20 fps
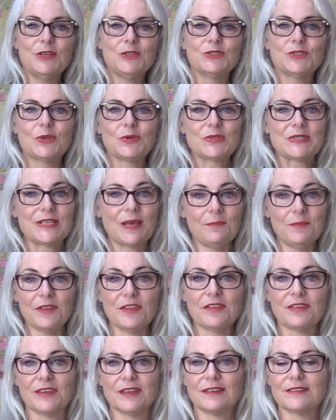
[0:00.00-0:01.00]
So some of
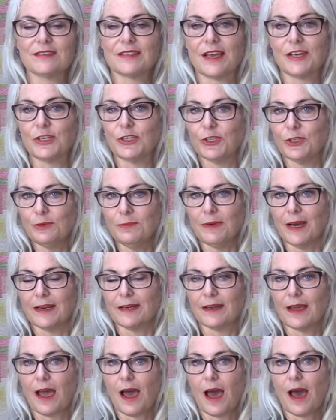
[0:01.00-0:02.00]
the things that you
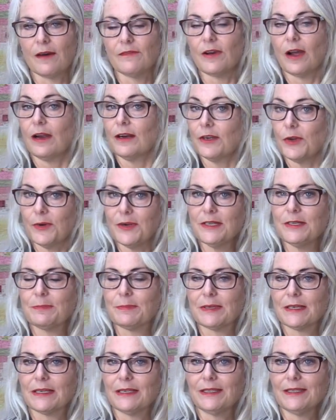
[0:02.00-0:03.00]
might have are going to
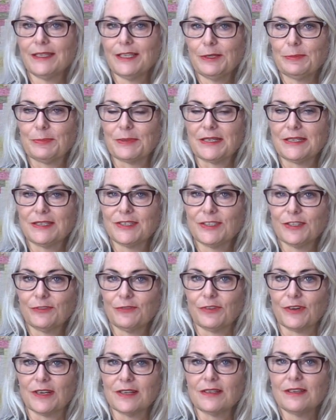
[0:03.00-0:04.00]
be a little bit
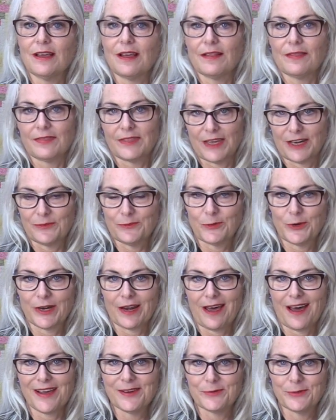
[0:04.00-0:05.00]
different than what
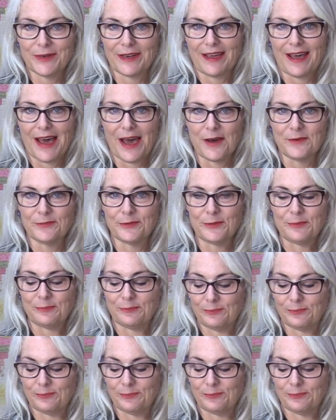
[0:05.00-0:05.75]
I would have.